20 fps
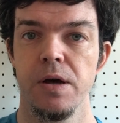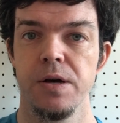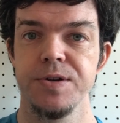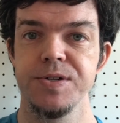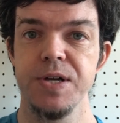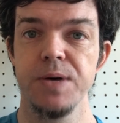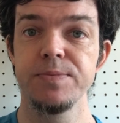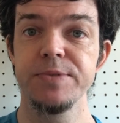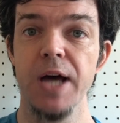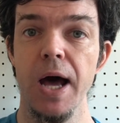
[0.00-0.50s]

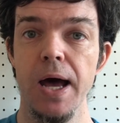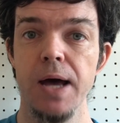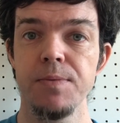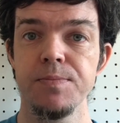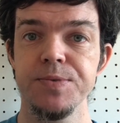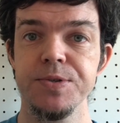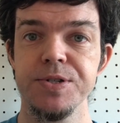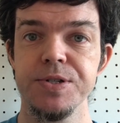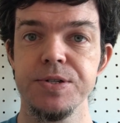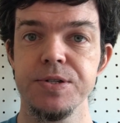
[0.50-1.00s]

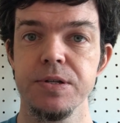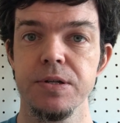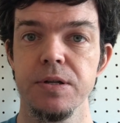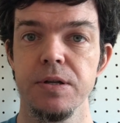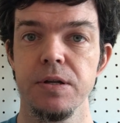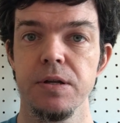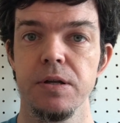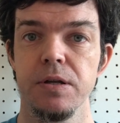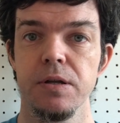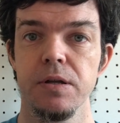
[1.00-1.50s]
Sometimes
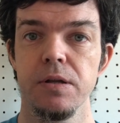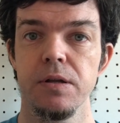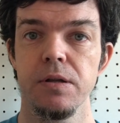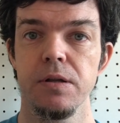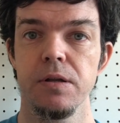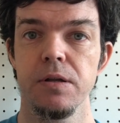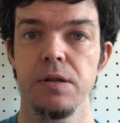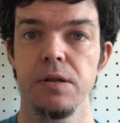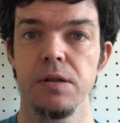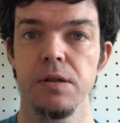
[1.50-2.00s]

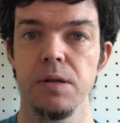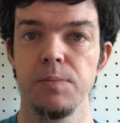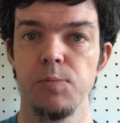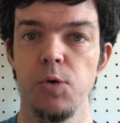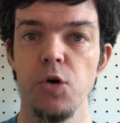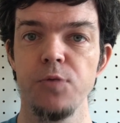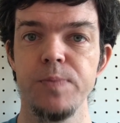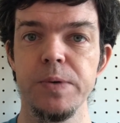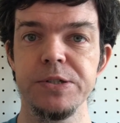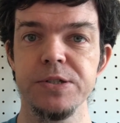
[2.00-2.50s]
the
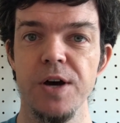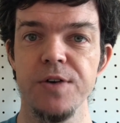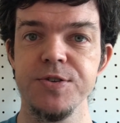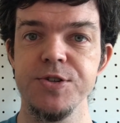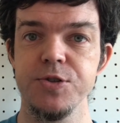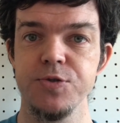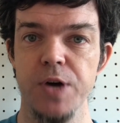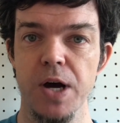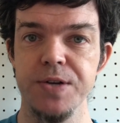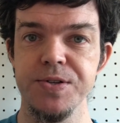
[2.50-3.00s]
movement of
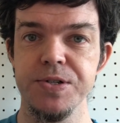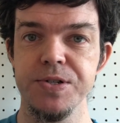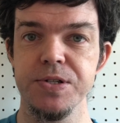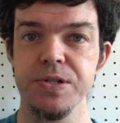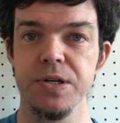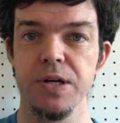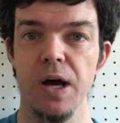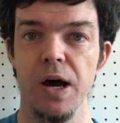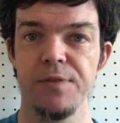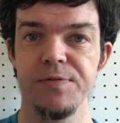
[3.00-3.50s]

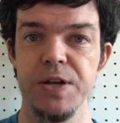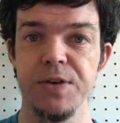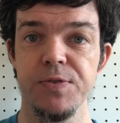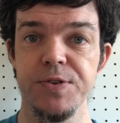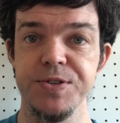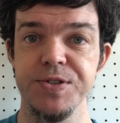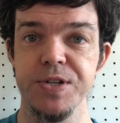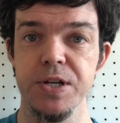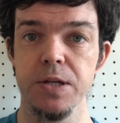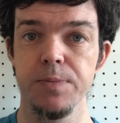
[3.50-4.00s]
stress of
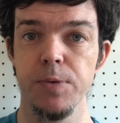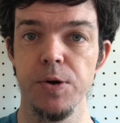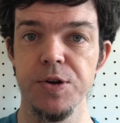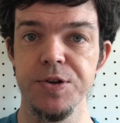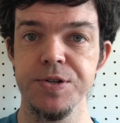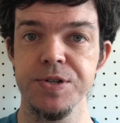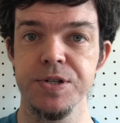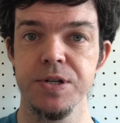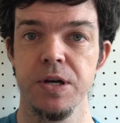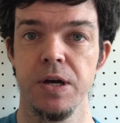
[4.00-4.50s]
different
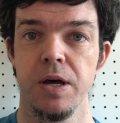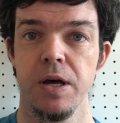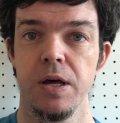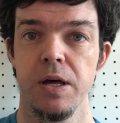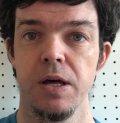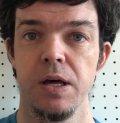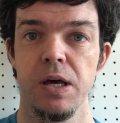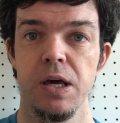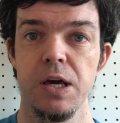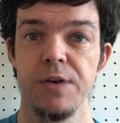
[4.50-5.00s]
syllables
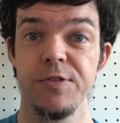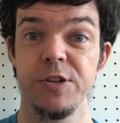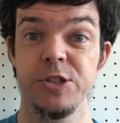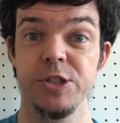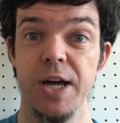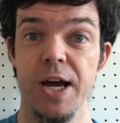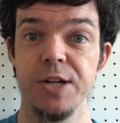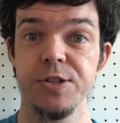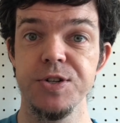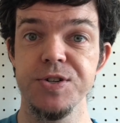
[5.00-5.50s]
even
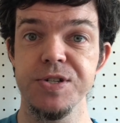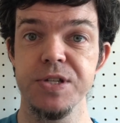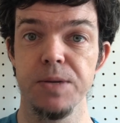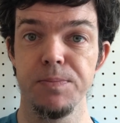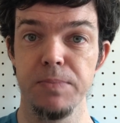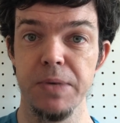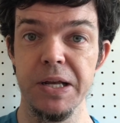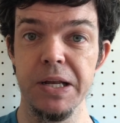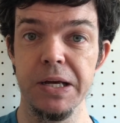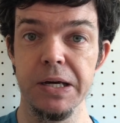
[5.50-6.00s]
changes the
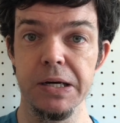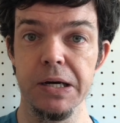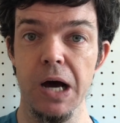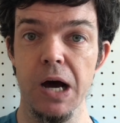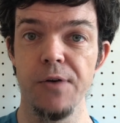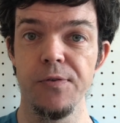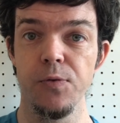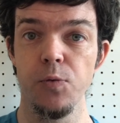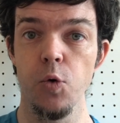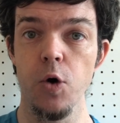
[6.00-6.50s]
meaning
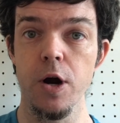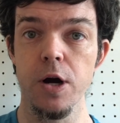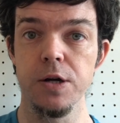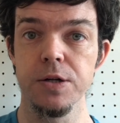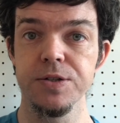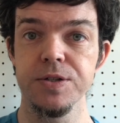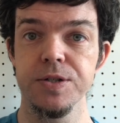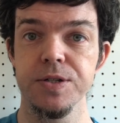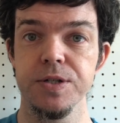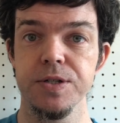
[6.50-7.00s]
of
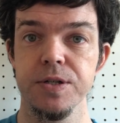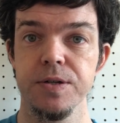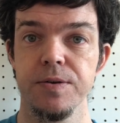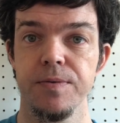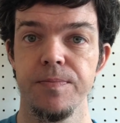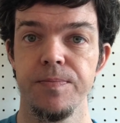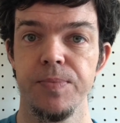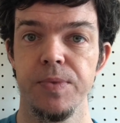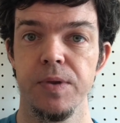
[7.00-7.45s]
words.